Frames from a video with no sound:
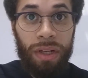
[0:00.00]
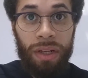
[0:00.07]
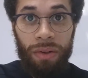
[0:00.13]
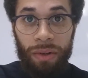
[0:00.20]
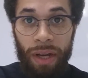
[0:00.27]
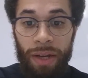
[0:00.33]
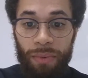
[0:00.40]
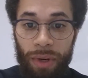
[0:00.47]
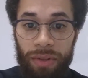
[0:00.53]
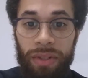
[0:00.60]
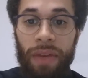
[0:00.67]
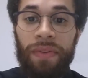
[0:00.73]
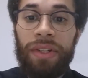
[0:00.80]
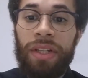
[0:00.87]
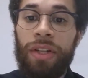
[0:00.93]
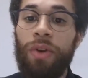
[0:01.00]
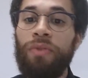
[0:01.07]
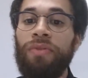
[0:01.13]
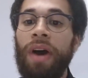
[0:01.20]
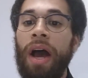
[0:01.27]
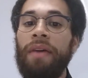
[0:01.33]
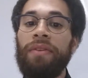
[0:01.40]
okay, around
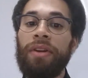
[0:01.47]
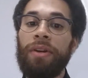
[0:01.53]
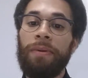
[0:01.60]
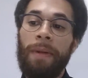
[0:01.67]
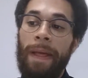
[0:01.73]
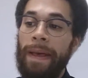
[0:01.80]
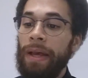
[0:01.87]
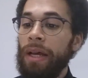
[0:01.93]
1705 here,